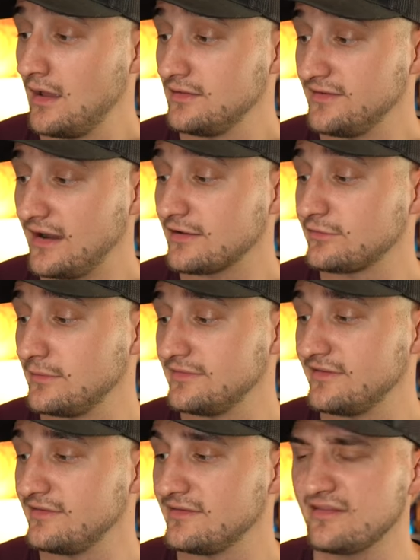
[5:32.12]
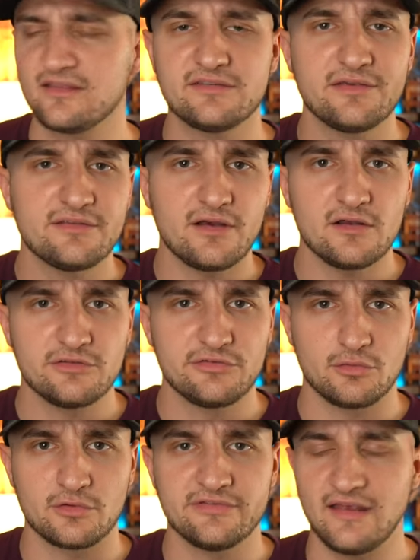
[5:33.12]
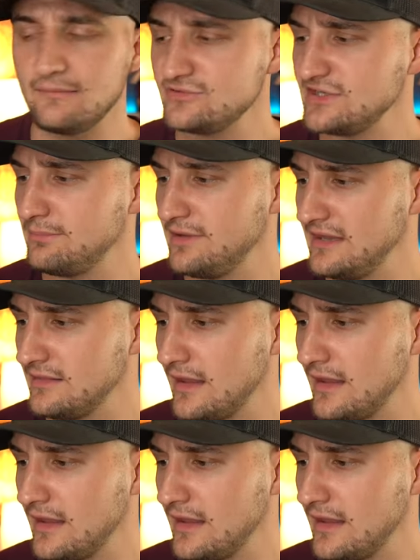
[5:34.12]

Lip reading: Doc Swenson's. And this is all source MGP.